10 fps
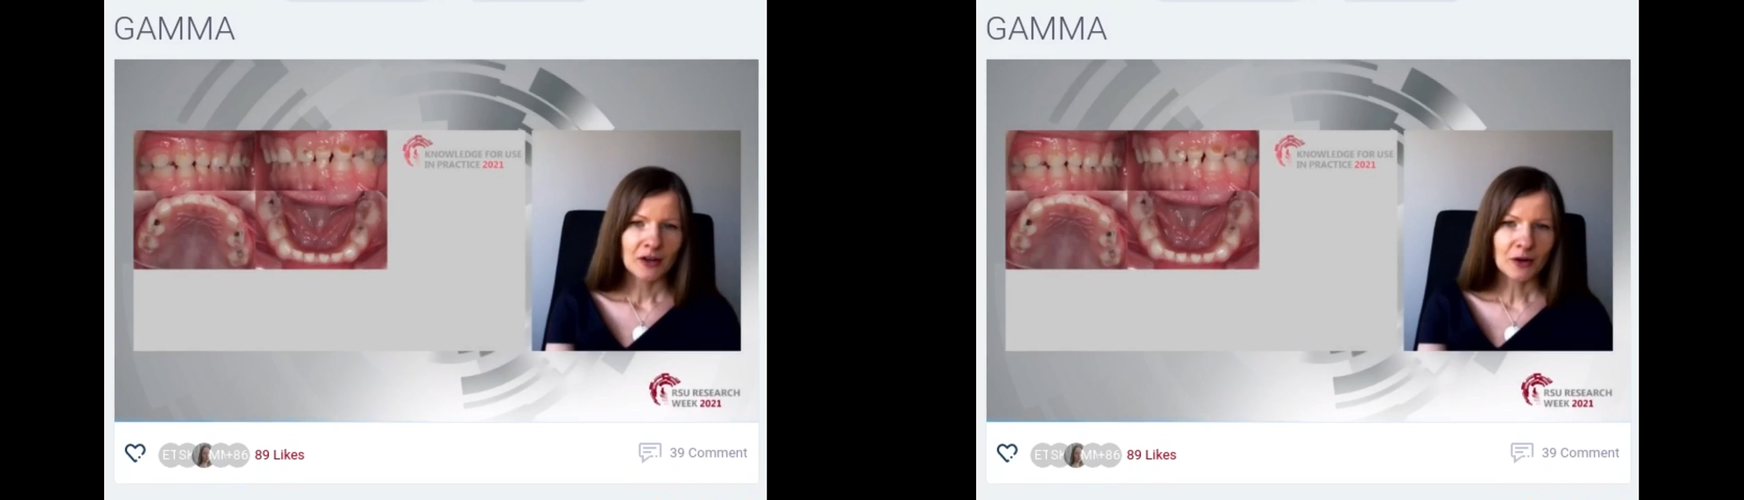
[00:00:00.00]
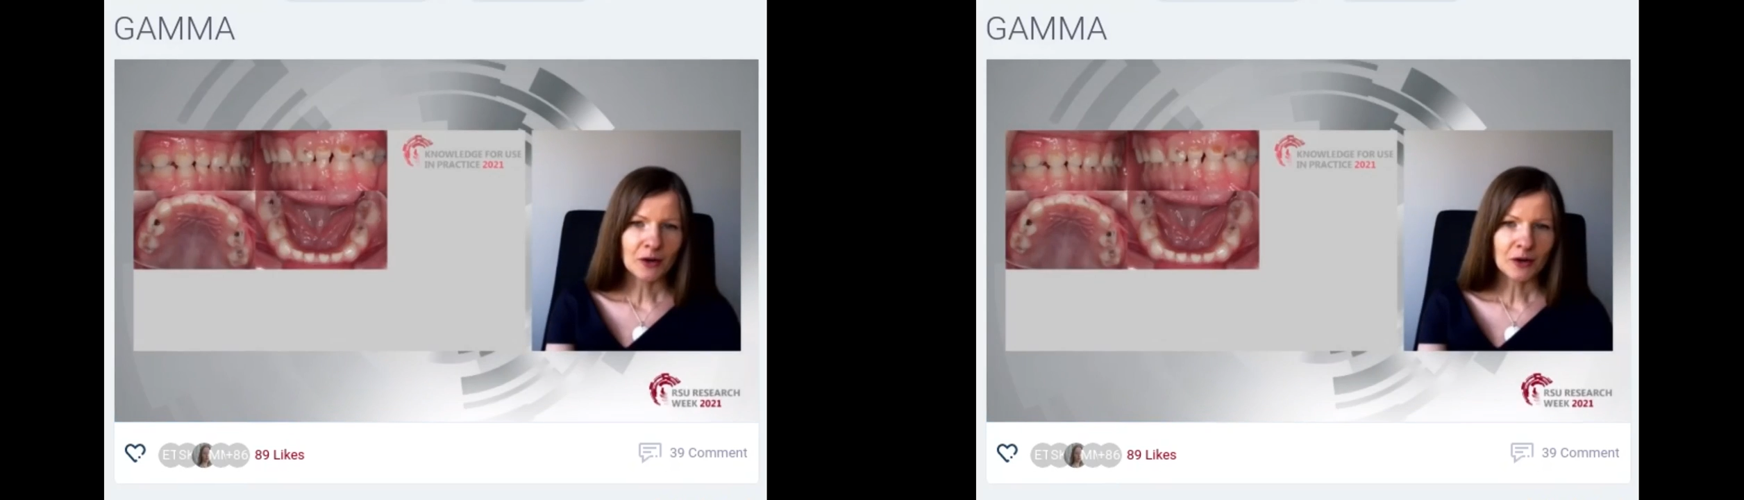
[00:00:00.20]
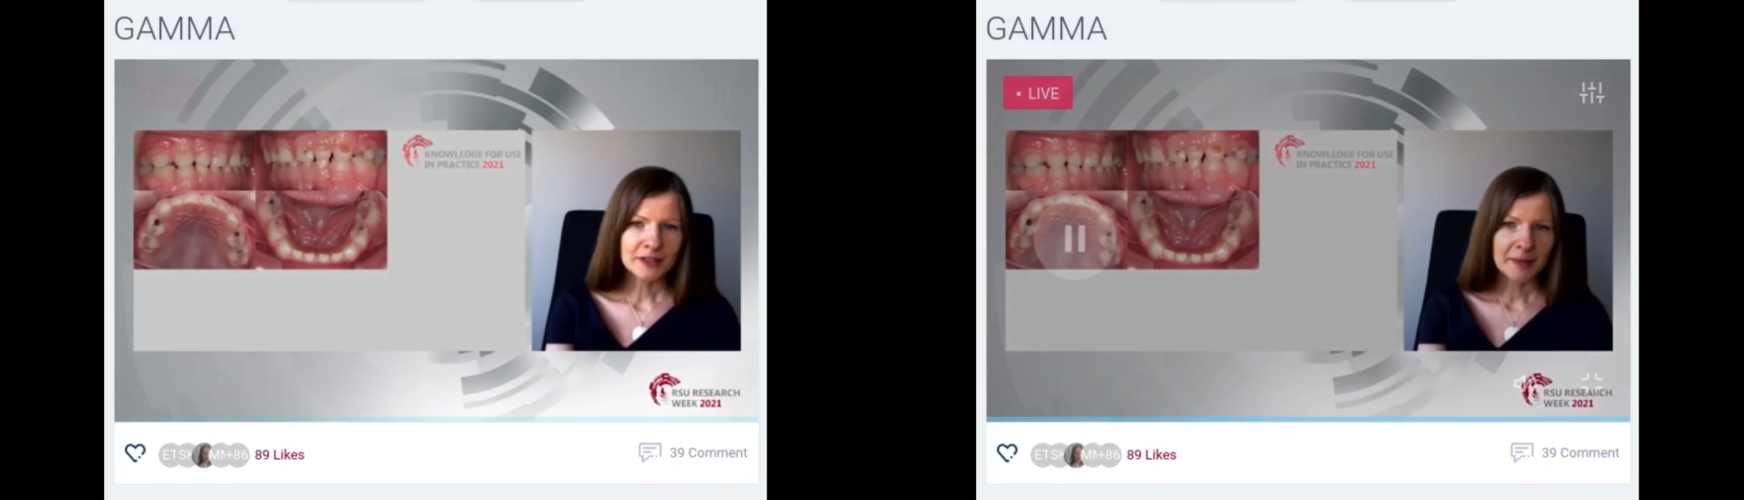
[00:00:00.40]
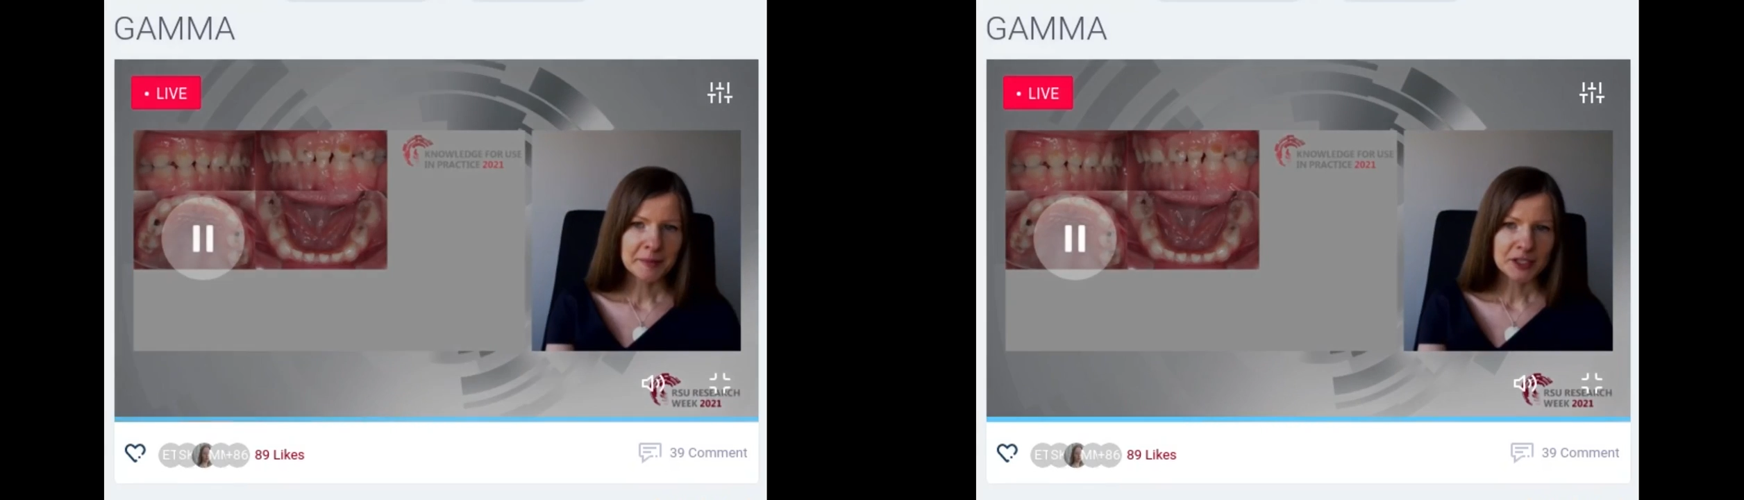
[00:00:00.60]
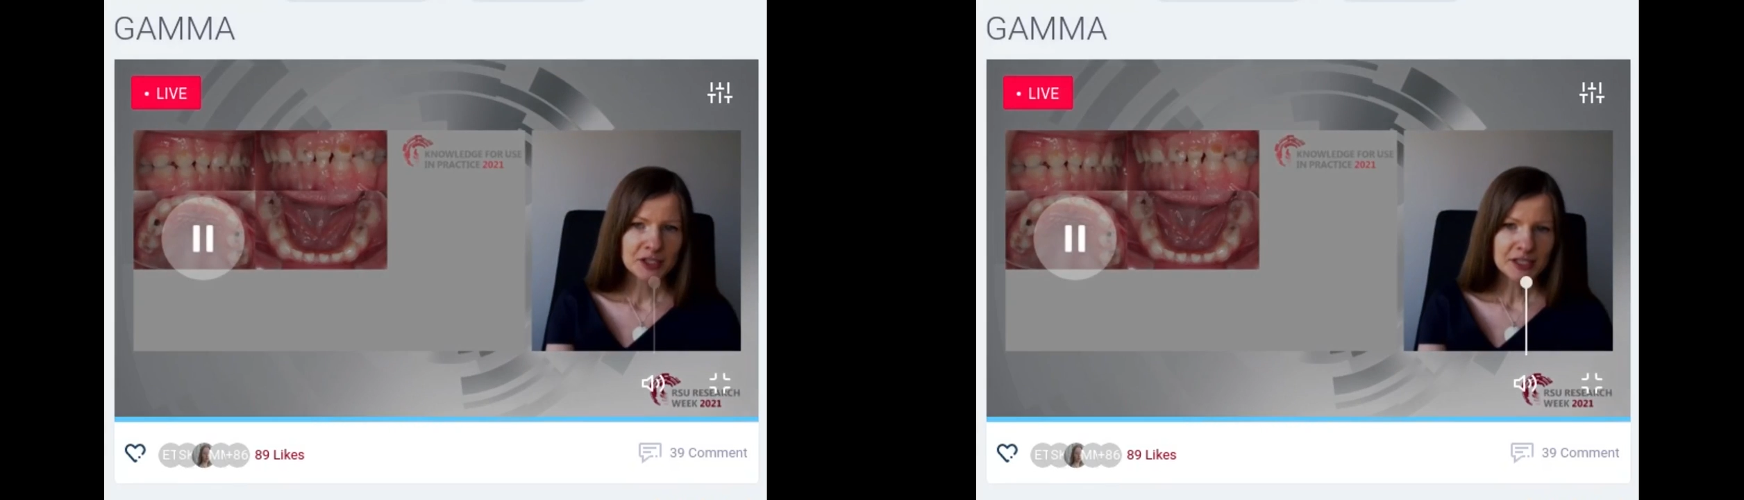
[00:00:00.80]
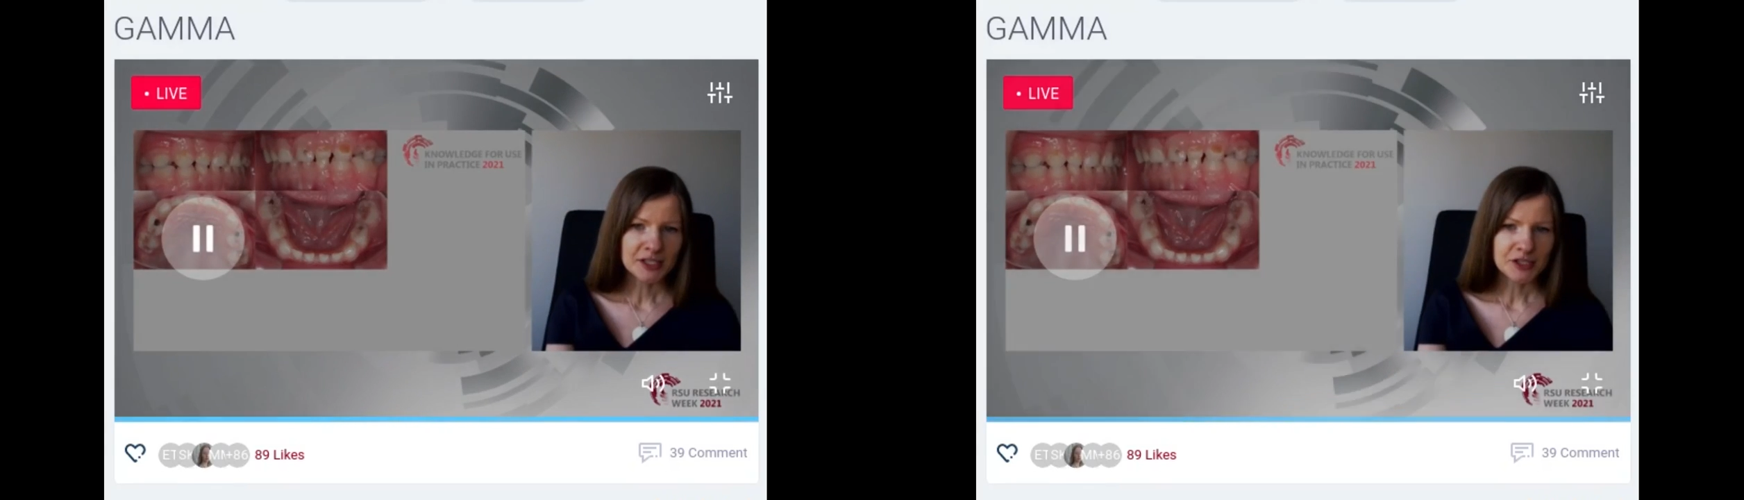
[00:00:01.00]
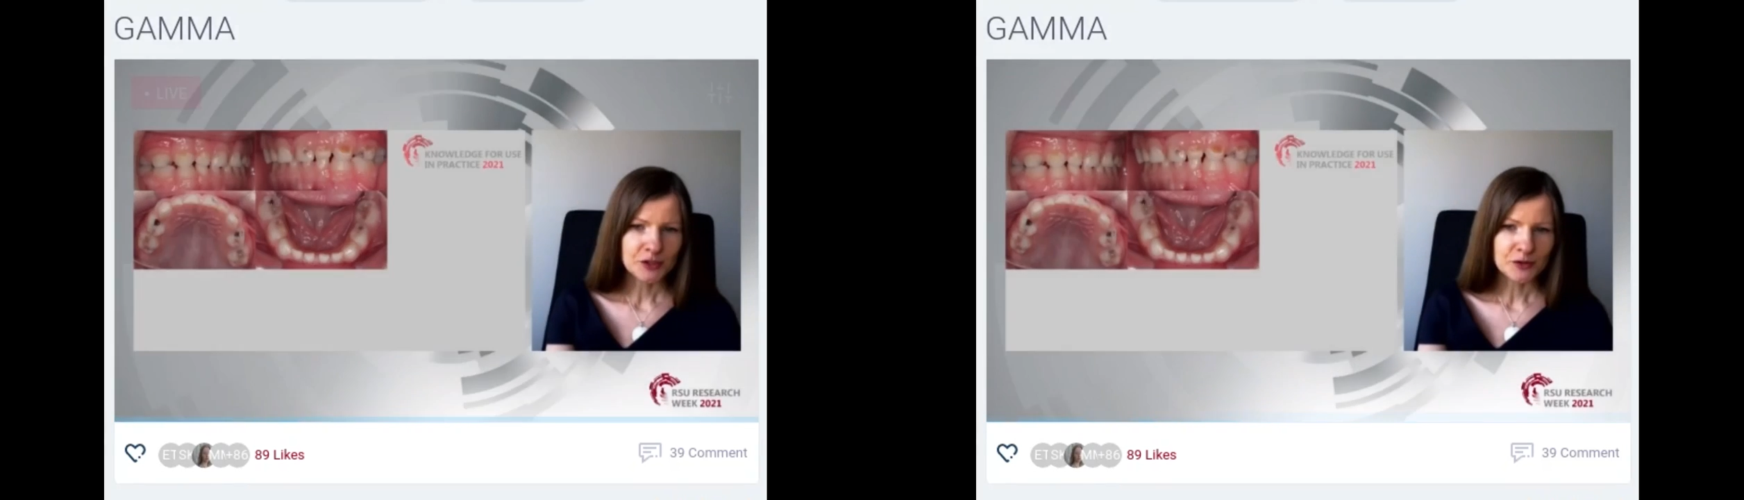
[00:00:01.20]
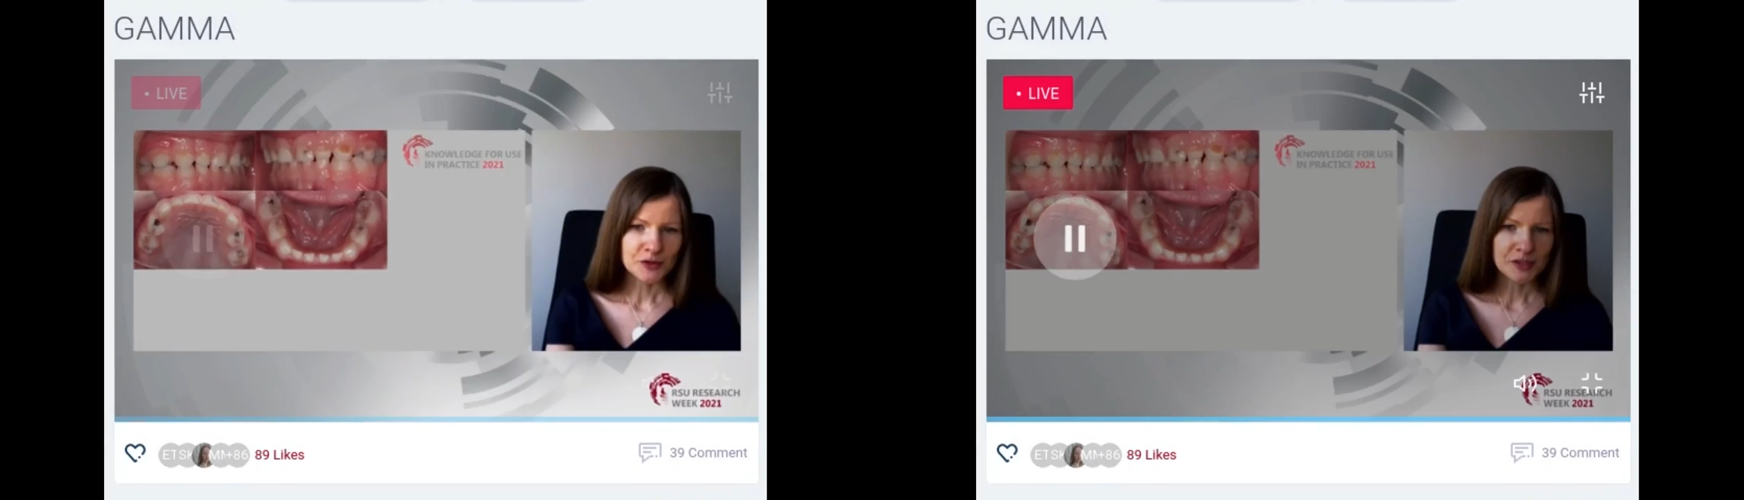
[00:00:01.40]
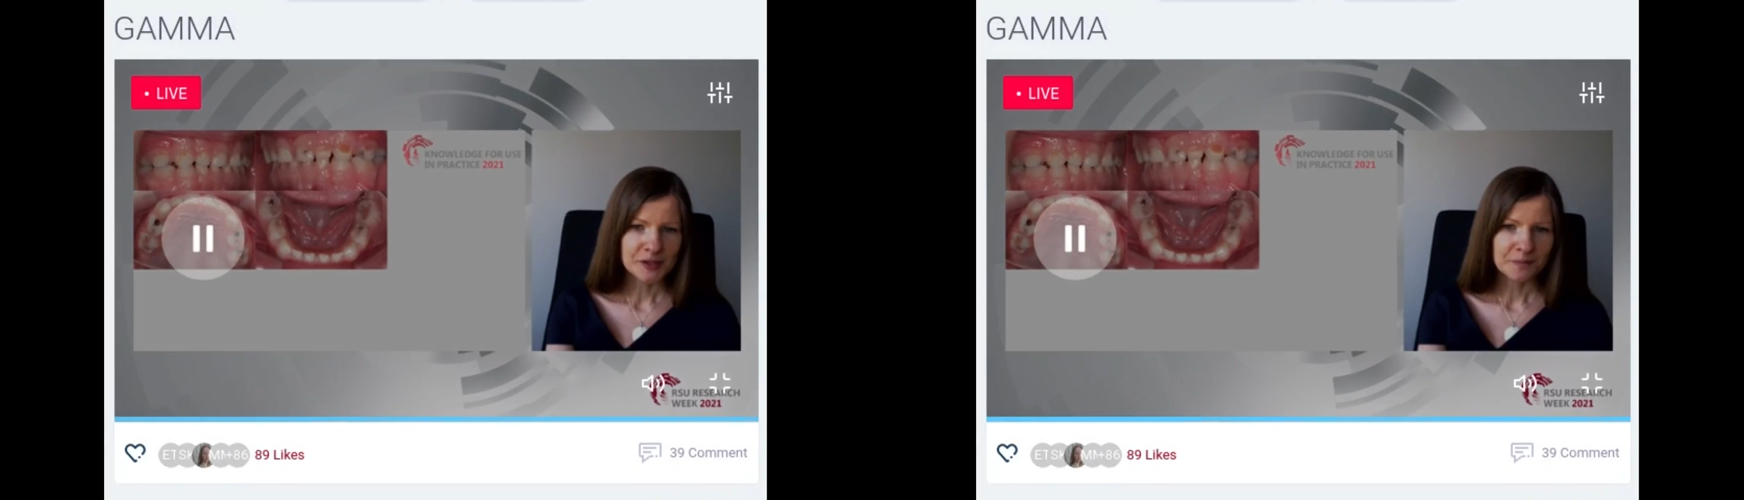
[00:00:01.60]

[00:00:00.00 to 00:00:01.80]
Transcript: all damaged tissues.